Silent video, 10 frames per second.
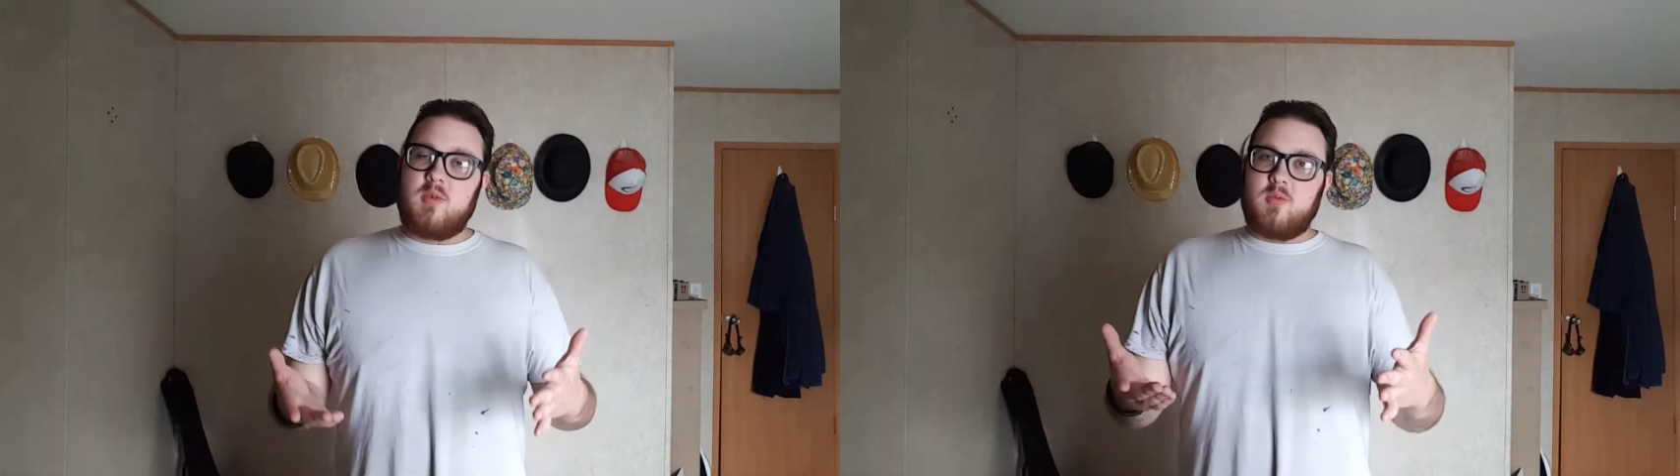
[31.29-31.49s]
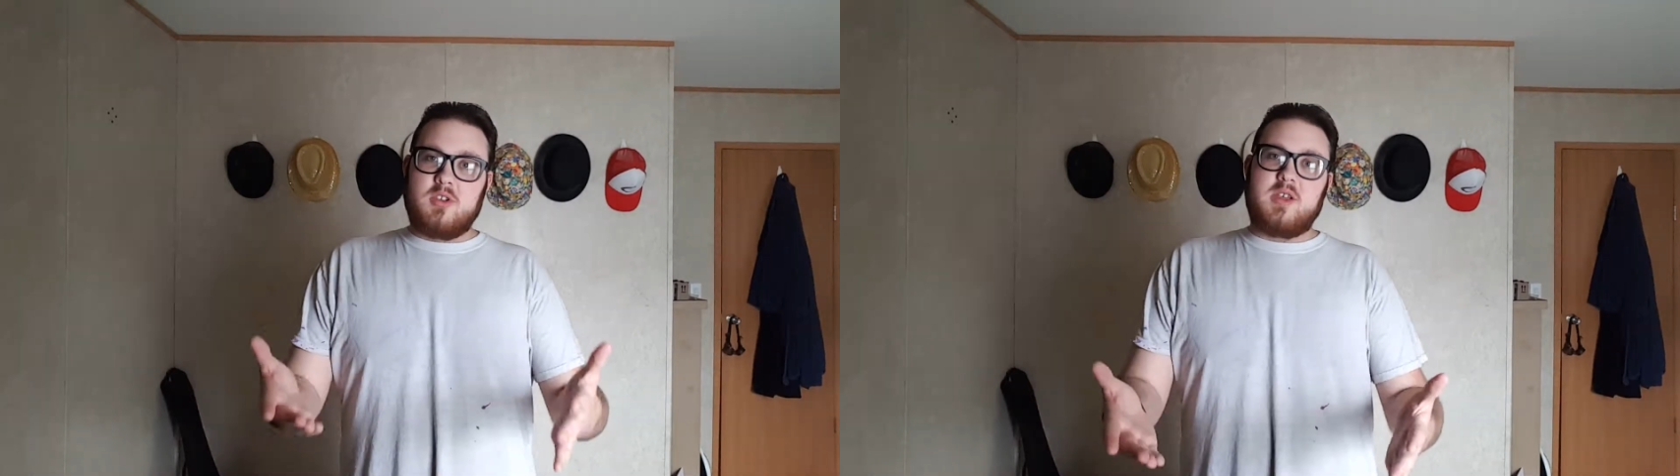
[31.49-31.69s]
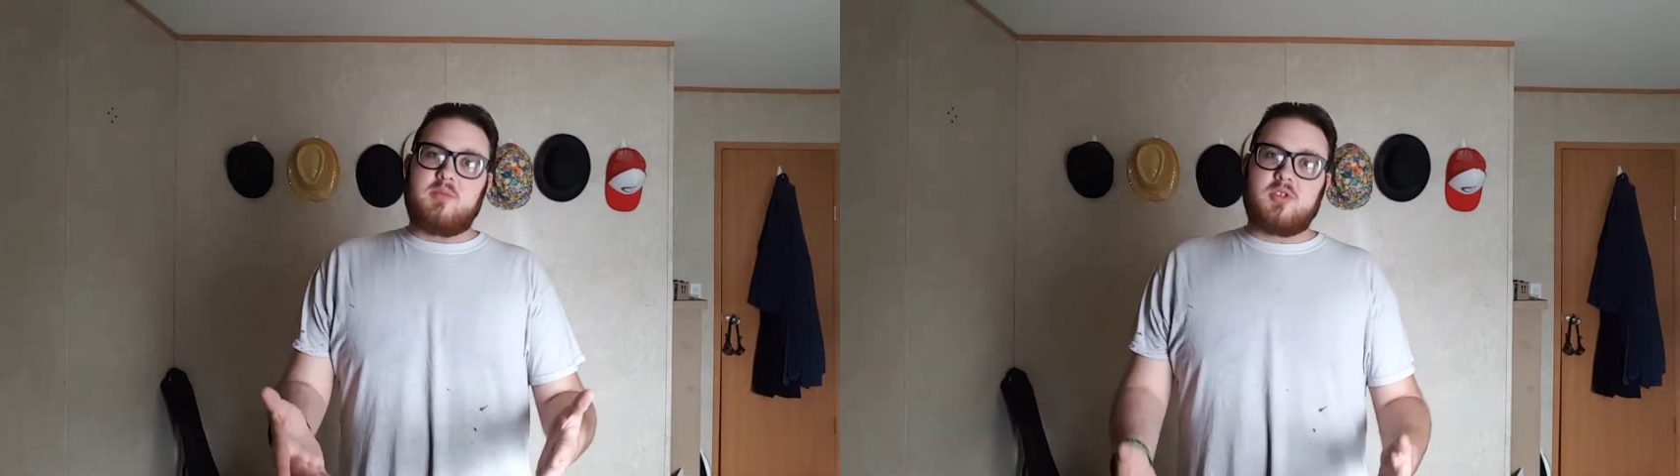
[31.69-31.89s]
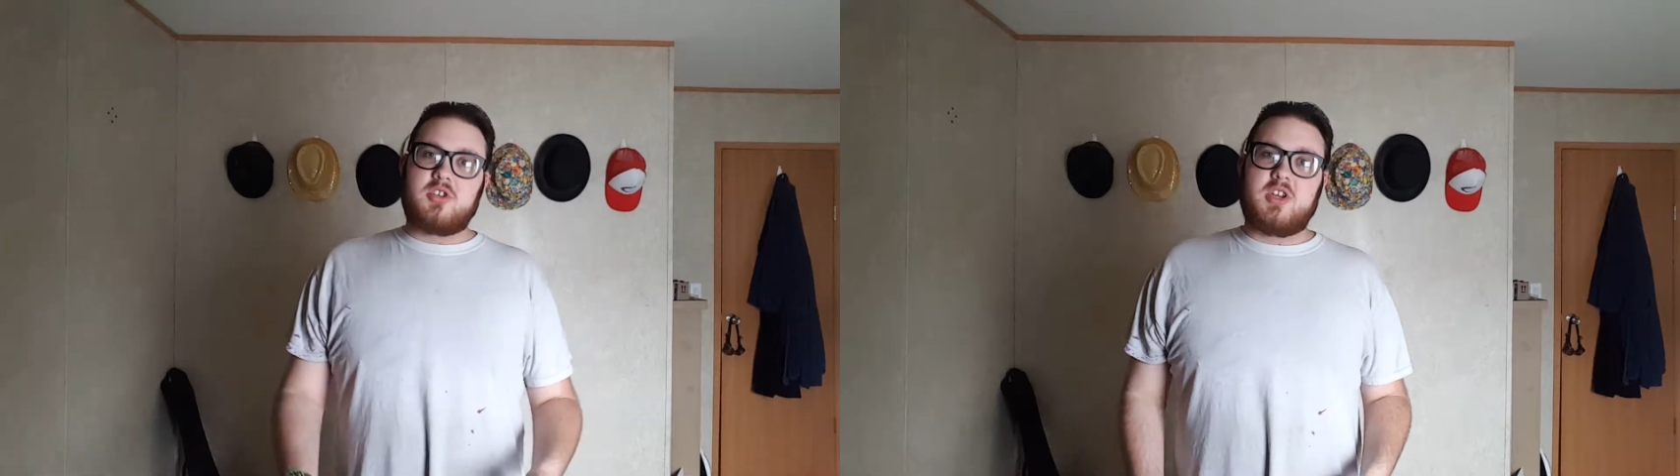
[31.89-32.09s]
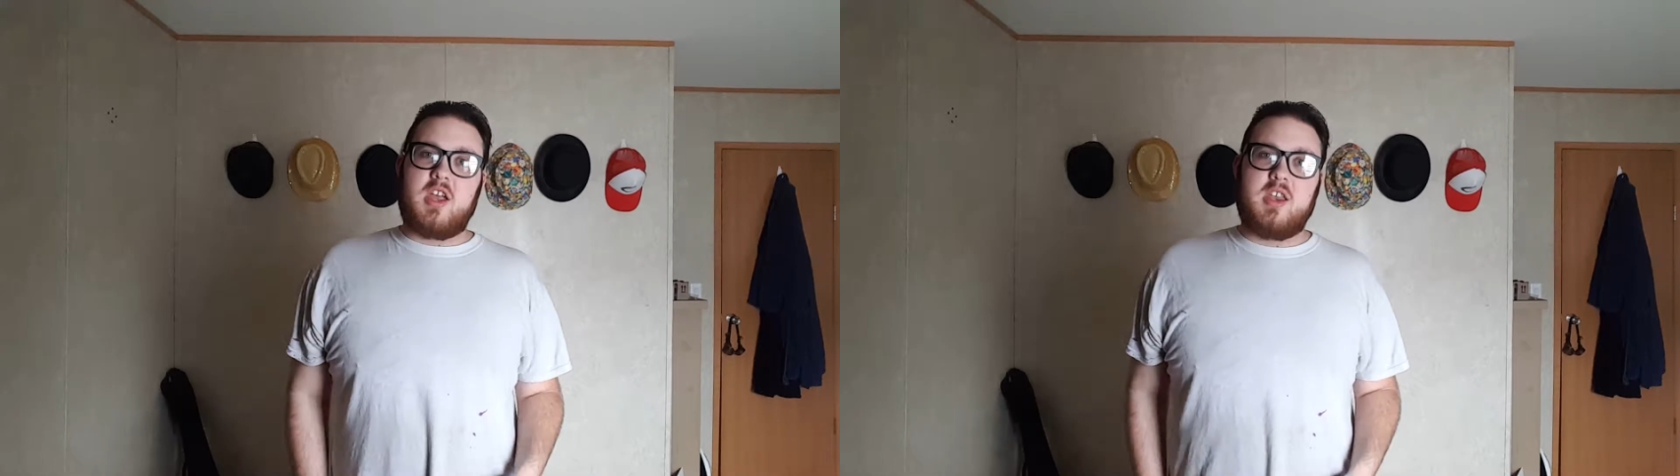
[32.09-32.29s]
We really
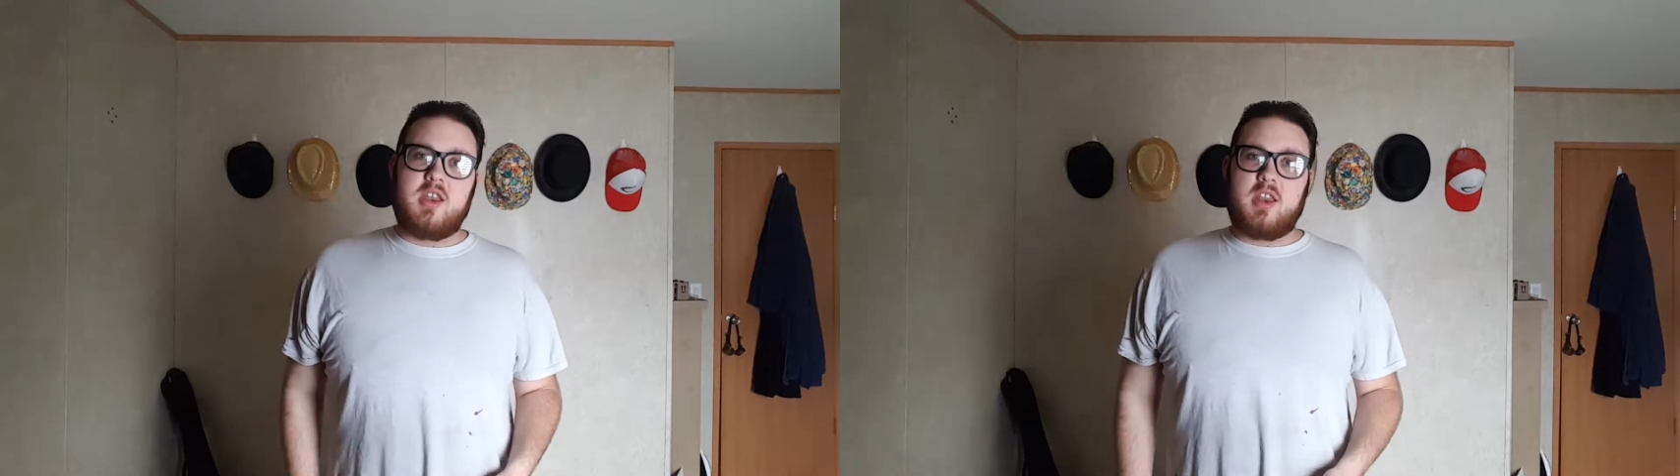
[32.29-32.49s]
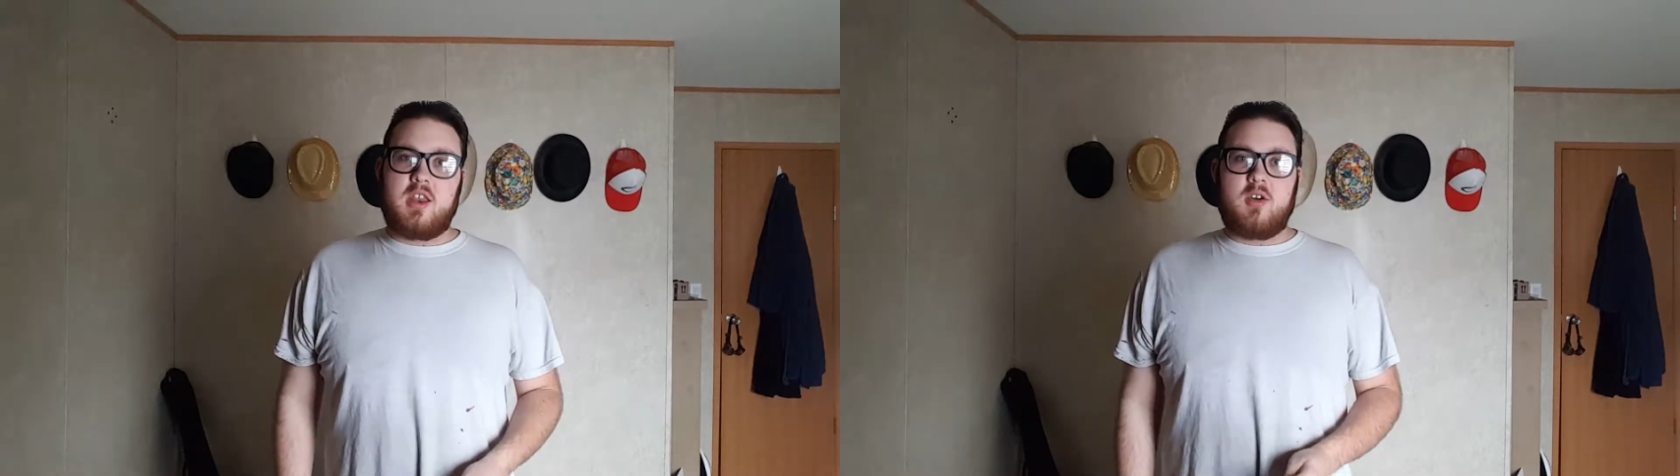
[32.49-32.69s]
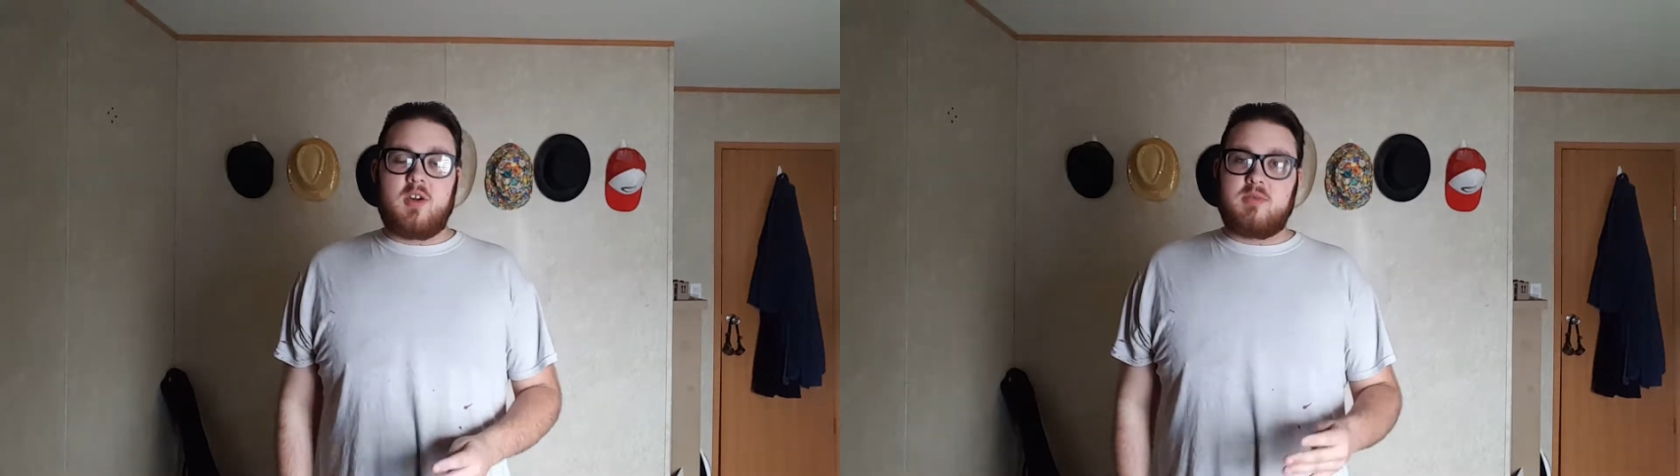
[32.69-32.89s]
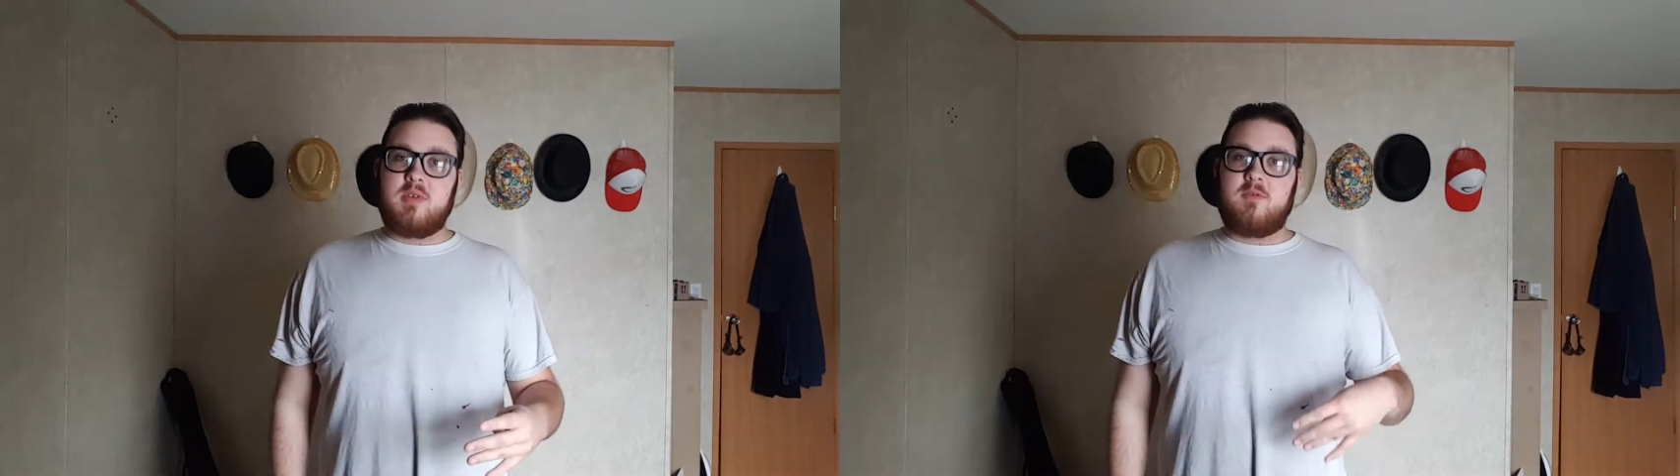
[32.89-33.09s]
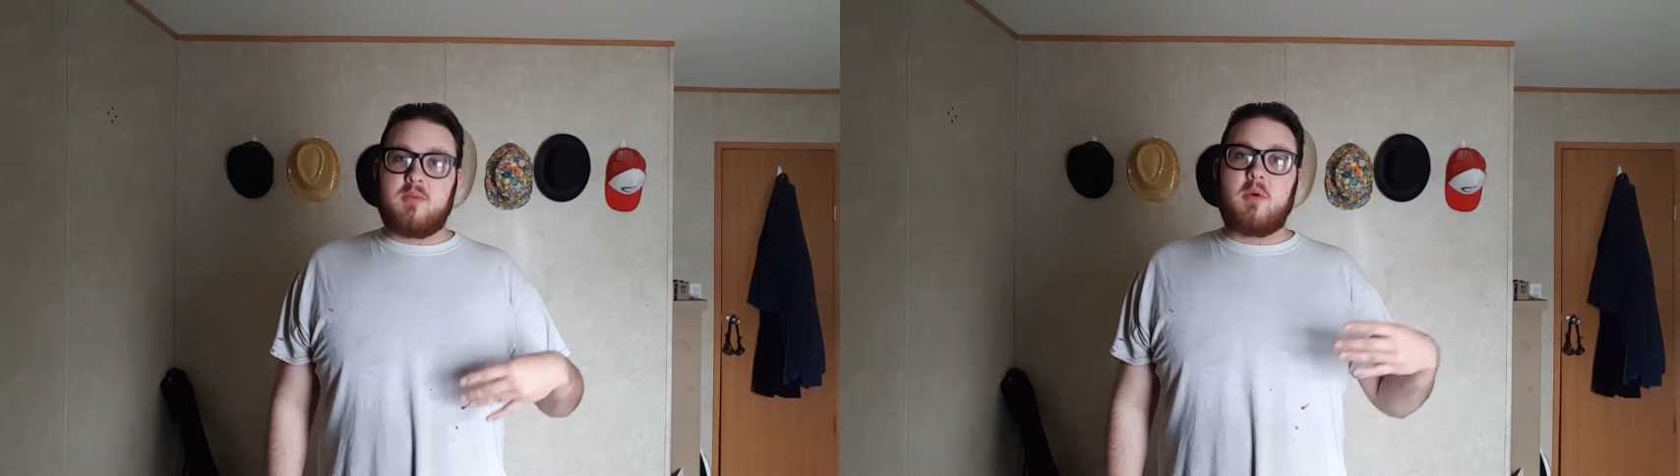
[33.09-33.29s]
appreciate it, and I know I
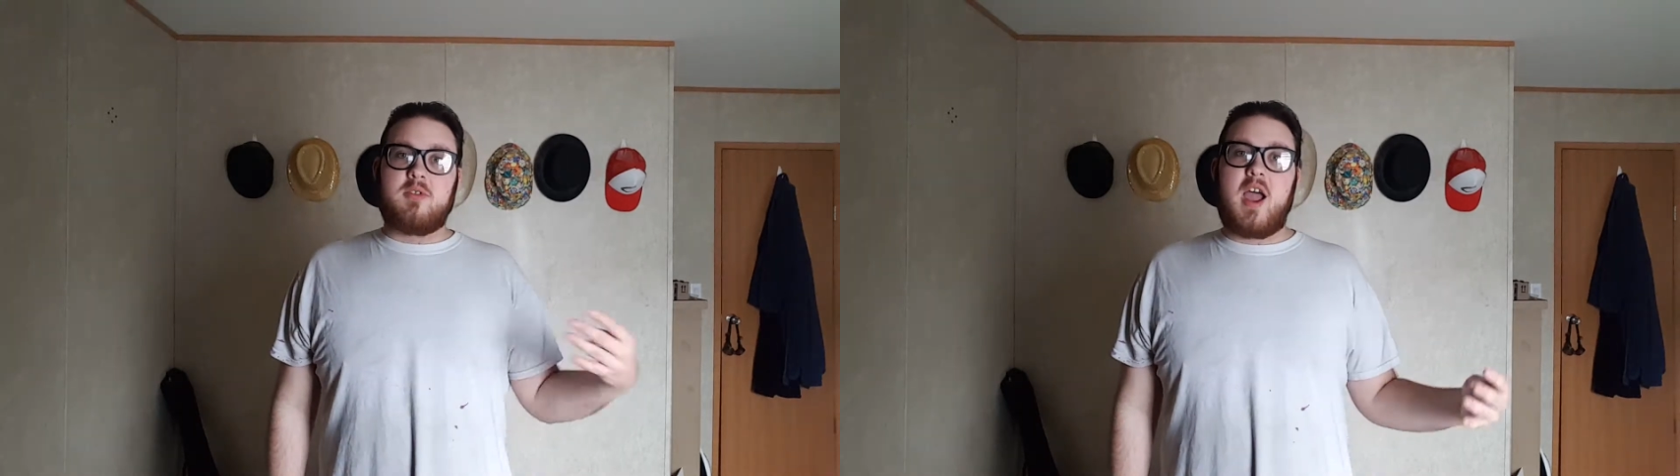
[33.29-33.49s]
speak for both